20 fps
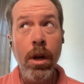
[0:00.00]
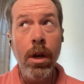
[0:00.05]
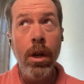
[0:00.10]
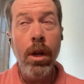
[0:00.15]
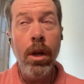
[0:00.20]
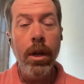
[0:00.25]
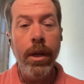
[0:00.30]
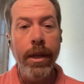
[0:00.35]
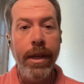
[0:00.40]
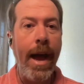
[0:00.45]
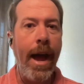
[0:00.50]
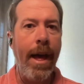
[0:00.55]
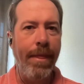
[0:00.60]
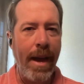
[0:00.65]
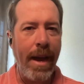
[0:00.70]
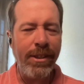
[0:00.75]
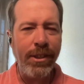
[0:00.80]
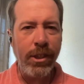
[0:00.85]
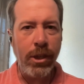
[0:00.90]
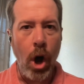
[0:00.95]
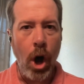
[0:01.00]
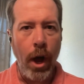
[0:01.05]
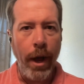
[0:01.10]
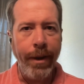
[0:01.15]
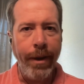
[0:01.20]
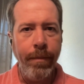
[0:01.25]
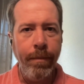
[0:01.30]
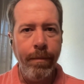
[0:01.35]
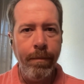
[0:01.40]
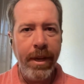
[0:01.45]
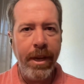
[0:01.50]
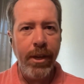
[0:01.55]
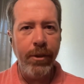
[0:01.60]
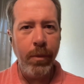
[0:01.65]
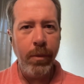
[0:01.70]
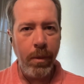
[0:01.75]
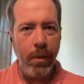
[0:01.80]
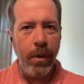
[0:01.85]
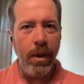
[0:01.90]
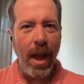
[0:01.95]
Yeah, that's gone because
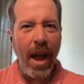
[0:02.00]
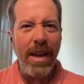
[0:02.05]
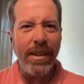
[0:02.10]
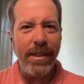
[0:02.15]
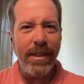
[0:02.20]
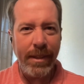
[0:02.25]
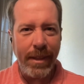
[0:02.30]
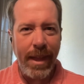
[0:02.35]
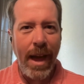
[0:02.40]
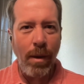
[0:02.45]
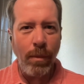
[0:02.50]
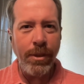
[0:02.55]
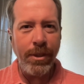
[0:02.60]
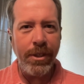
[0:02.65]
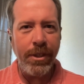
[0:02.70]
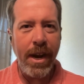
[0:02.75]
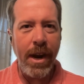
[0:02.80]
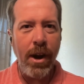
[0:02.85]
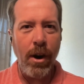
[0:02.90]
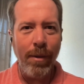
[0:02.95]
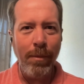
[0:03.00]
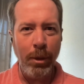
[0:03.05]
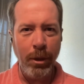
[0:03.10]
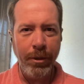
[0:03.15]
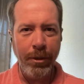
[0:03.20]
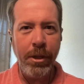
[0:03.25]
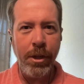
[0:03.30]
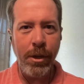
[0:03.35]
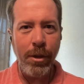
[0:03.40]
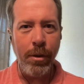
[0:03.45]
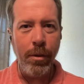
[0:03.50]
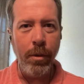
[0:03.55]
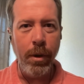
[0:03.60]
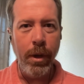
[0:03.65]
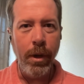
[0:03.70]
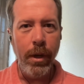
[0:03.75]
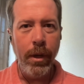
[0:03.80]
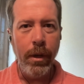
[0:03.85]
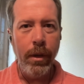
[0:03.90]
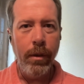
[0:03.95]
we realized that was terrible too.
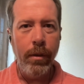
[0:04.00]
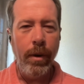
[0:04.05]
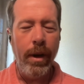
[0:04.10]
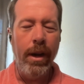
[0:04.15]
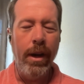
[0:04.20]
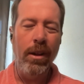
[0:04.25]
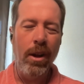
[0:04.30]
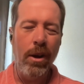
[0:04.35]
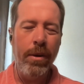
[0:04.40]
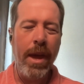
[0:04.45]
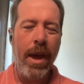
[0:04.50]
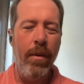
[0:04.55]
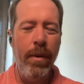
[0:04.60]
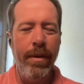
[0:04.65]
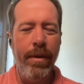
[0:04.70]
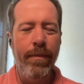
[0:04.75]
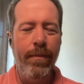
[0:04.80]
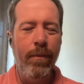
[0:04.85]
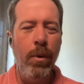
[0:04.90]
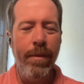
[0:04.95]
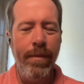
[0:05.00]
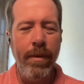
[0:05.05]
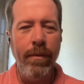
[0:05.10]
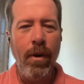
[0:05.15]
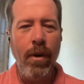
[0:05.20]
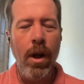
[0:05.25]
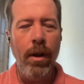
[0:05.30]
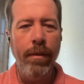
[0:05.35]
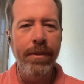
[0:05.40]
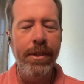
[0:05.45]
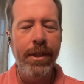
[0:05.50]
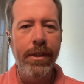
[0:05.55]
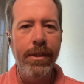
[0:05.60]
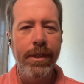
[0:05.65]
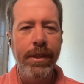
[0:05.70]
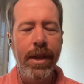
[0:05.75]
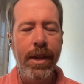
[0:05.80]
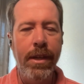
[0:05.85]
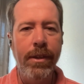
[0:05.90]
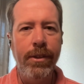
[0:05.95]
Well, okay, we've evolved
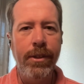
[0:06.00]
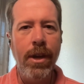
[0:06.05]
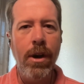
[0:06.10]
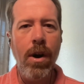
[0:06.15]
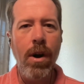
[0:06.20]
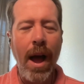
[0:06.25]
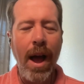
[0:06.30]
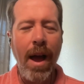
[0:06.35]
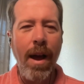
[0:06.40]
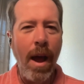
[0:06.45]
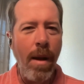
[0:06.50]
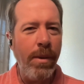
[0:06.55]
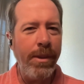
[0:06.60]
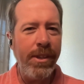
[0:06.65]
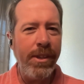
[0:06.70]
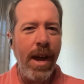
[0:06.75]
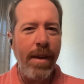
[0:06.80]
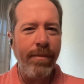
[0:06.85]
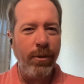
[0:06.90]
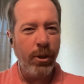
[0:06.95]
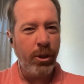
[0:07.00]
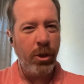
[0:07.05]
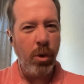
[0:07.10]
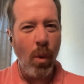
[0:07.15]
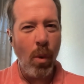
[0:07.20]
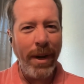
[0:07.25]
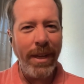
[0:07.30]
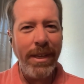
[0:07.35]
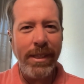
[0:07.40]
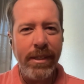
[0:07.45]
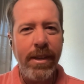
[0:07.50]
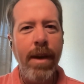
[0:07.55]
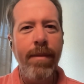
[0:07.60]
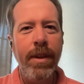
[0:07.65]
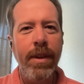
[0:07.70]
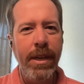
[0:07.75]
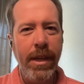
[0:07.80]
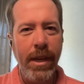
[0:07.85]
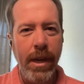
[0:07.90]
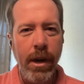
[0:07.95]
since then. So I would say after
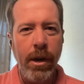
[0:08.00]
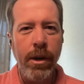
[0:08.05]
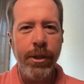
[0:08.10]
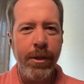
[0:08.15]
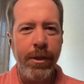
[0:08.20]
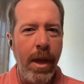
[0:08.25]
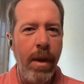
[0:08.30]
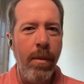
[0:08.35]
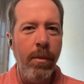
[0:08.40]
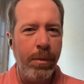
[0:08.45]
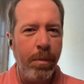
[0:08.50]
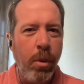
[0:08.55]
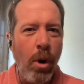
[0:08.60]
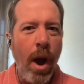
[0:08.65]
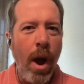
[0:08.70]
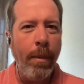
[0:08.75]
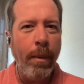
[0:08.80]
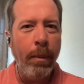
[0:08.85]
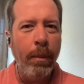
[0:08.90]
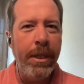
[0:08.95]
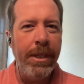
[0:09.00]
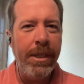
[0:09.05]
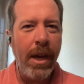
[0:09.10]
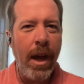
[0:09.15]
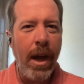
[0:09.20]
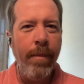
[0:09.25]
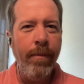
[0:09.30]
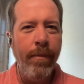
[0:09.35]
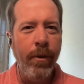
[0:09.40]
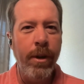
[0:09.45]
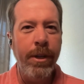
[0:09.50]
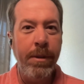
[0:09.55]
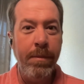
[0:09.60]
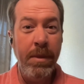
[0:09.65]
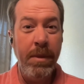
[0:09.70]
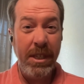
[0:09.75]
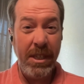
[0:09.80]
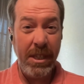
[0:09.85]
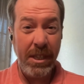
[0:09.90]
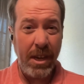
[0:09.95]
27 years, it was probably time for it to
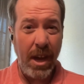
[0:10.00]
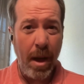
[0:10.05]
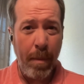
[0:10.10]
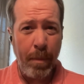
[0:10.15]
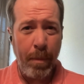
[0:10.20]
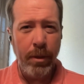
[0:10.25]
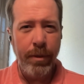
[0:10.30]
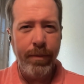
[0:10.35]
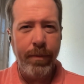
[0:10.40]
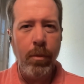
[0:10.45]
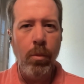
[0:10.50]
be decoupled from